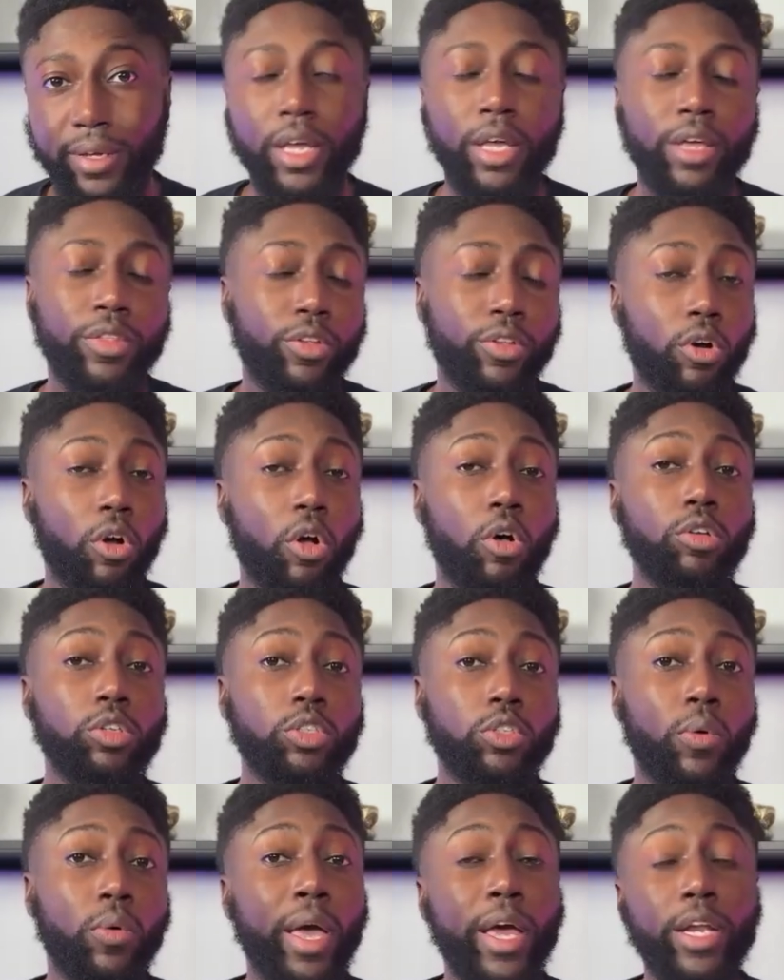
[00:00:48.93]
They're
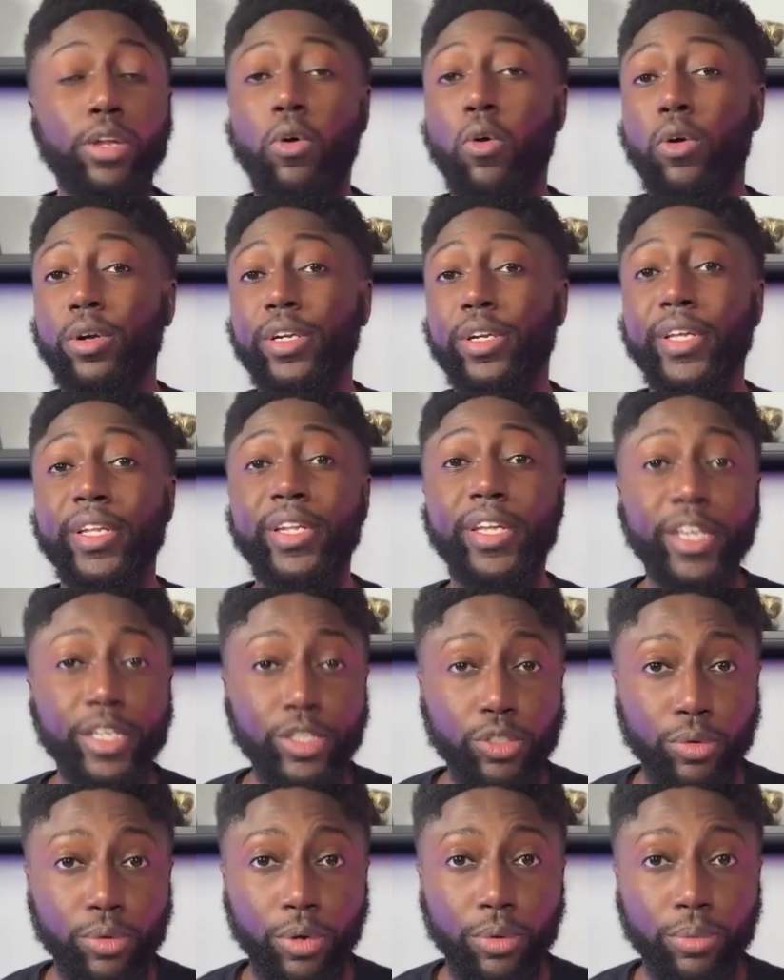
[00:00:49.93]
also headquartered in
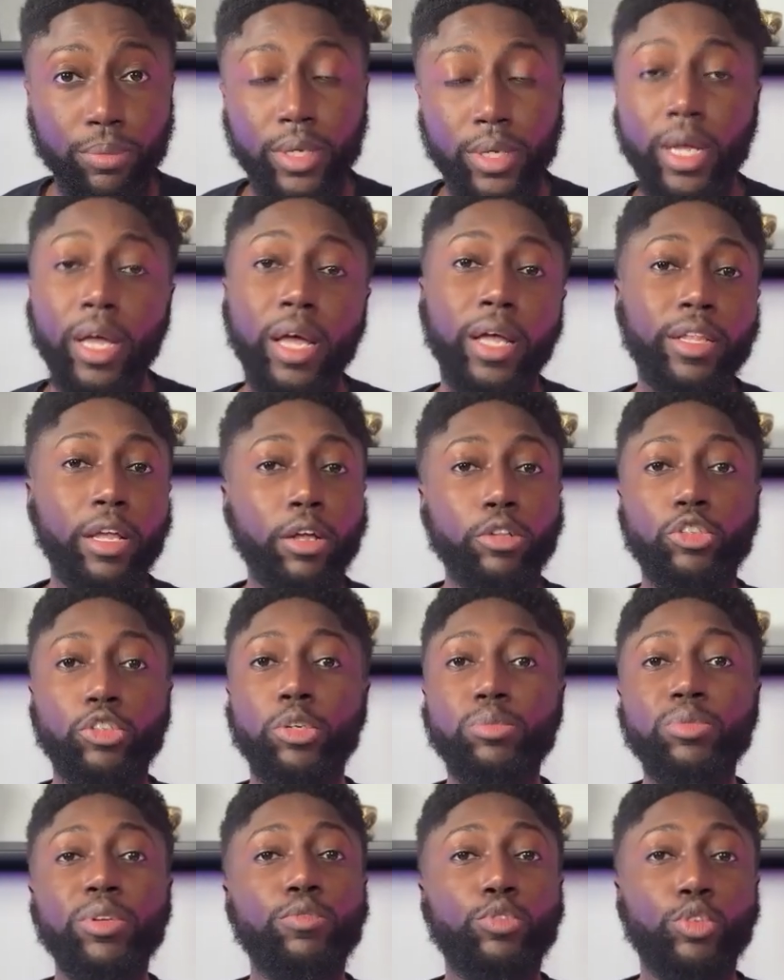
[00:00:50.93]
Israel. Now in terms
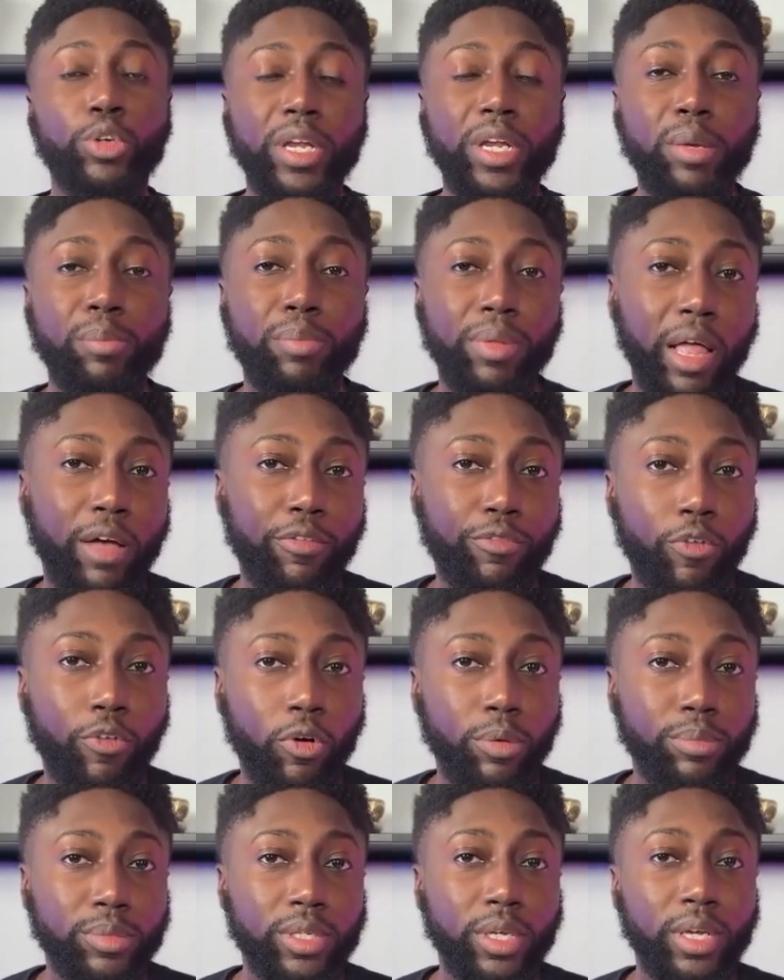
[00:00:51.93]
of trading
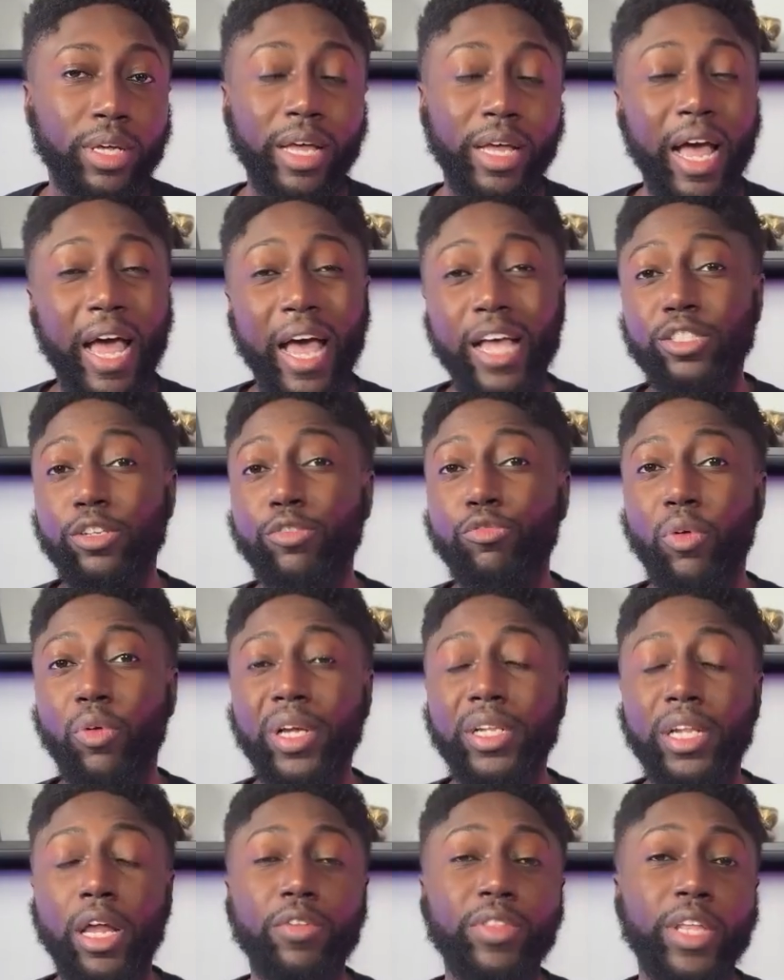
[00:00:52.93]
platforms, as of right
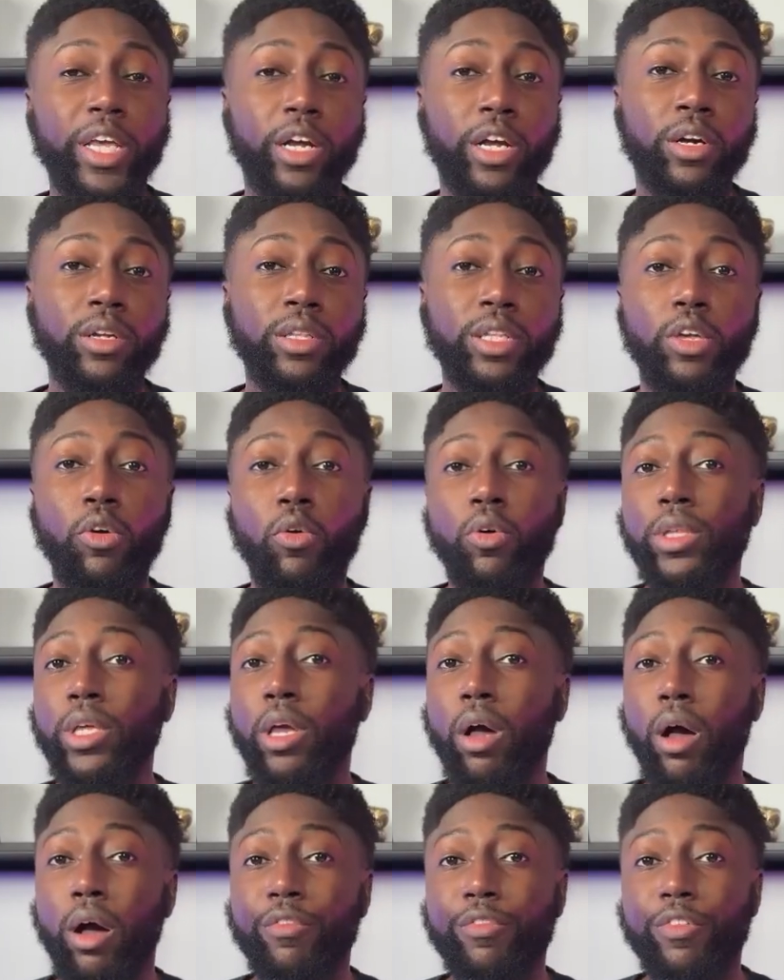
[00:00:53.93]
now, they currently only
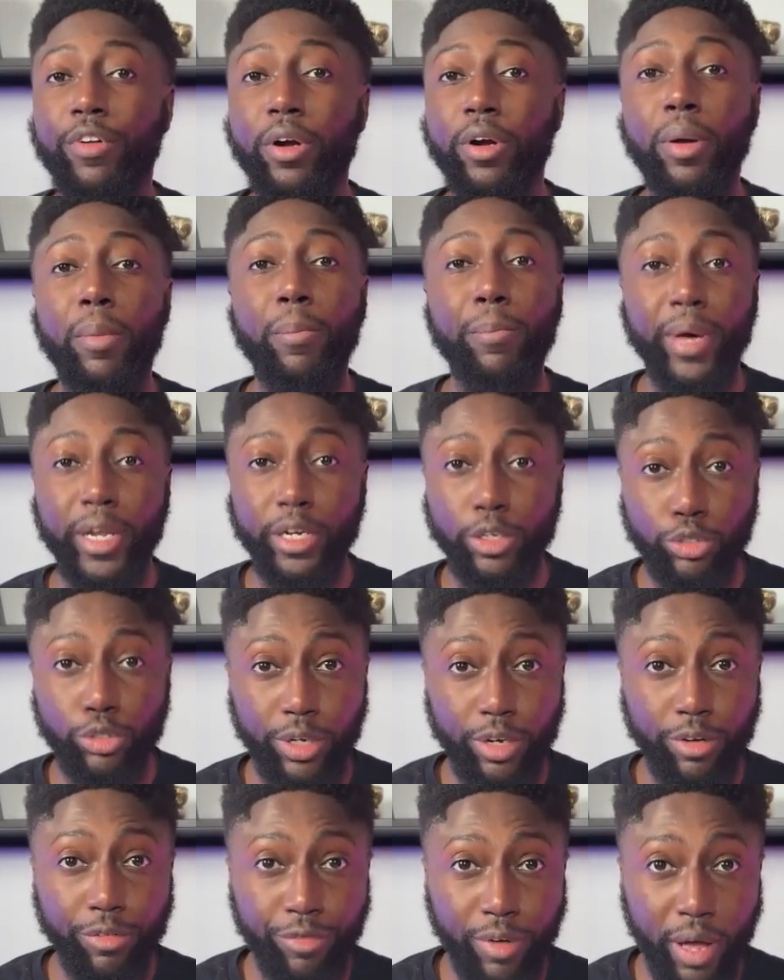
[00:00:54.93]
offer
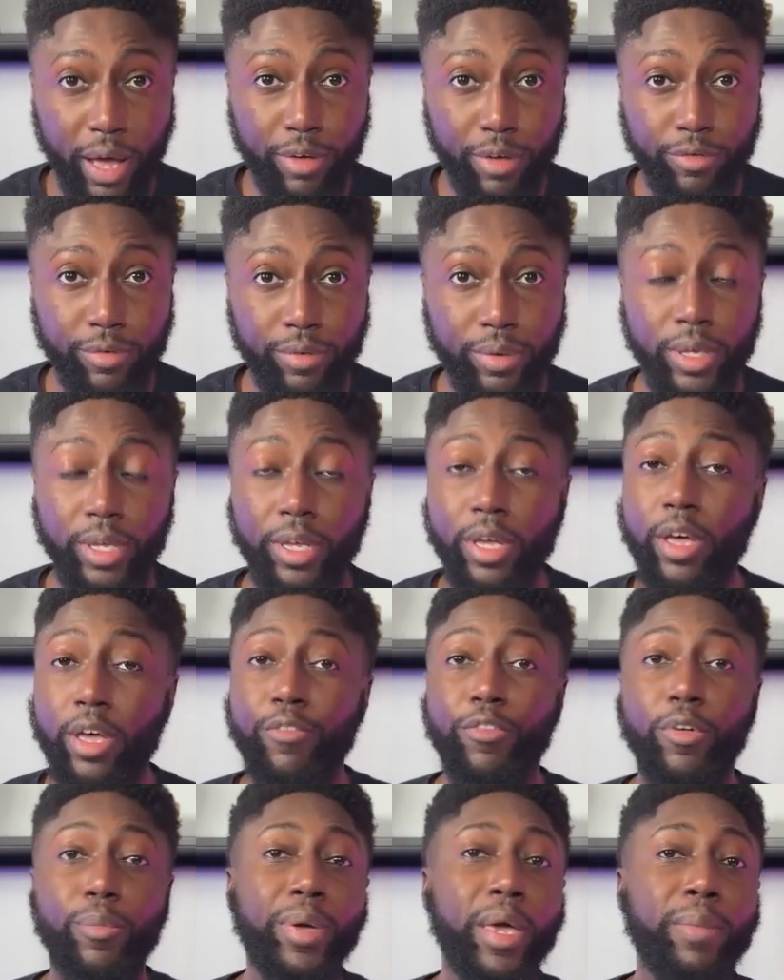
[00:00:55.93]
MetaTrader 5.
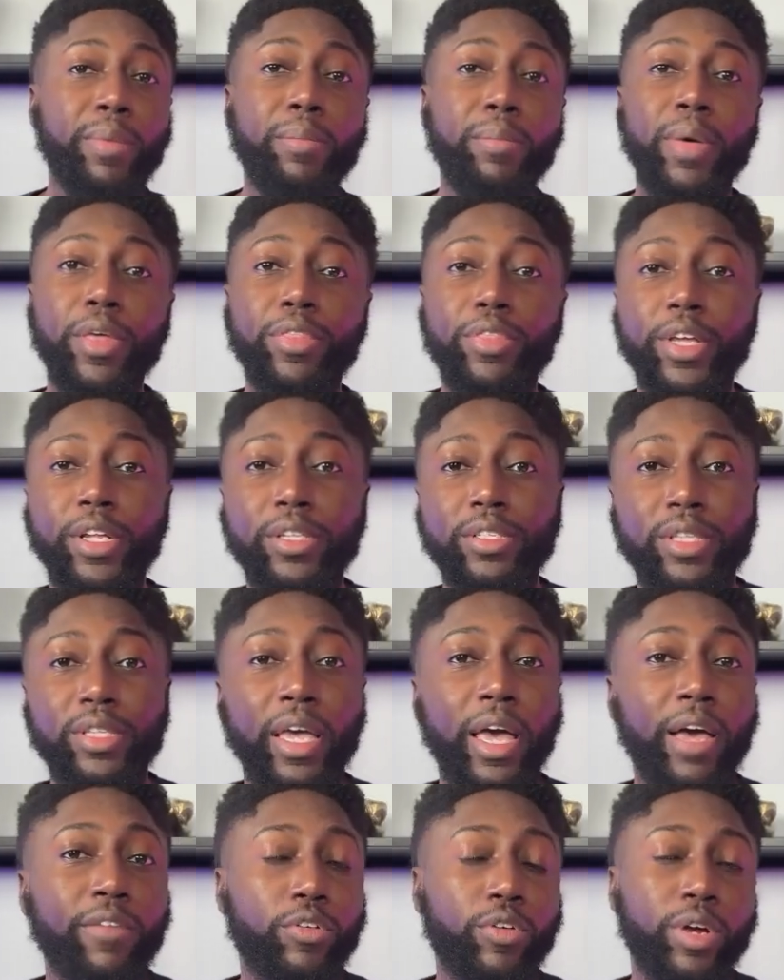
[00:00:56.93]
For payment methods, they
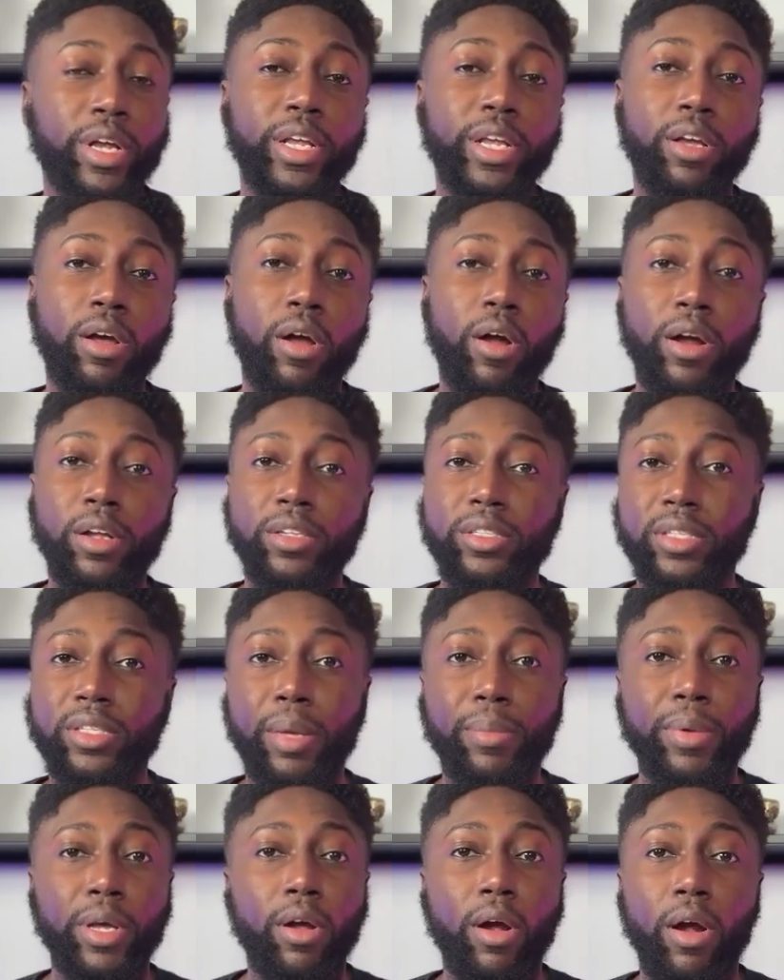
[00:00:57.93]
have credit cards,
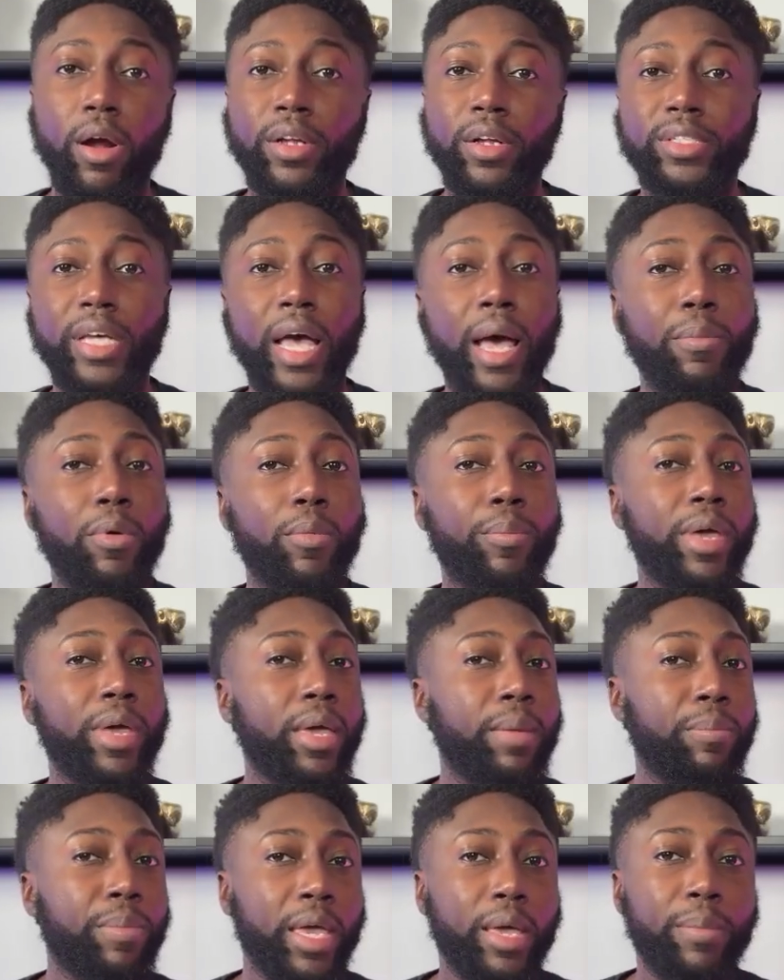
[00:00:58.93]
debit cards, Apple Pay,
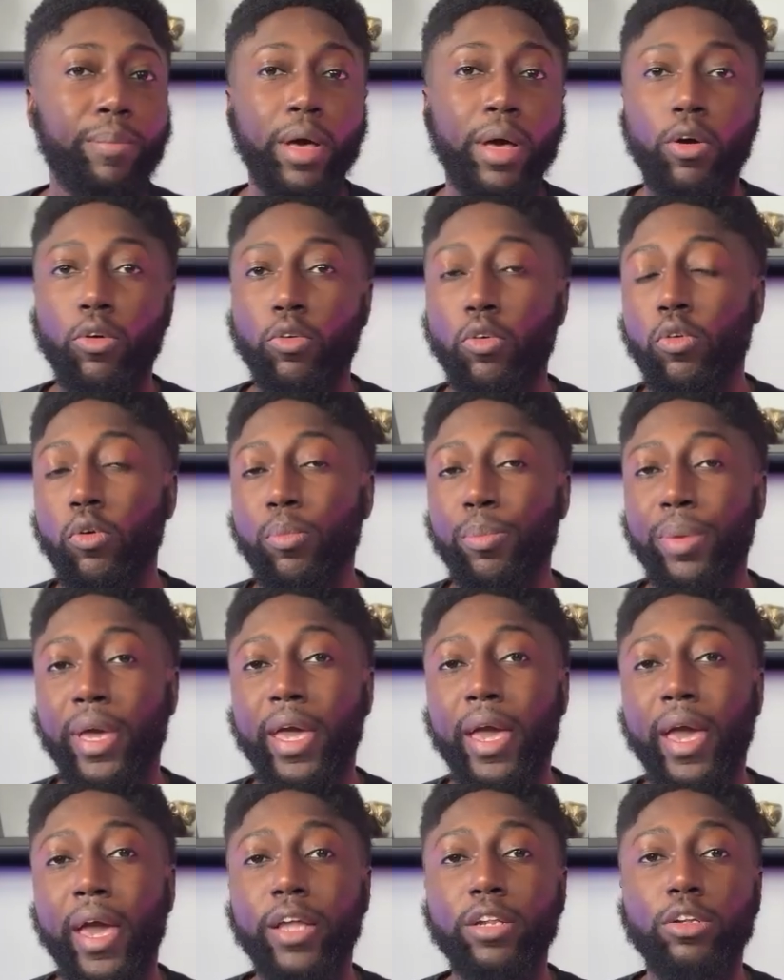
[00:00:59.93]
PayPal, Google Pay,
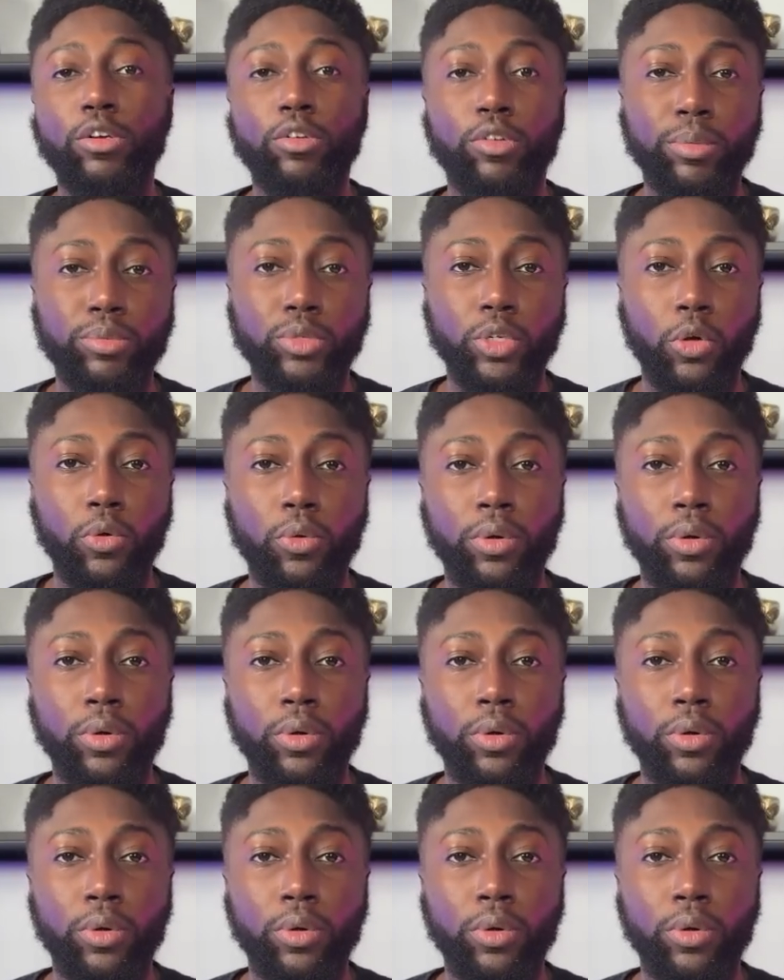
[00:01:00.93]
and crypto.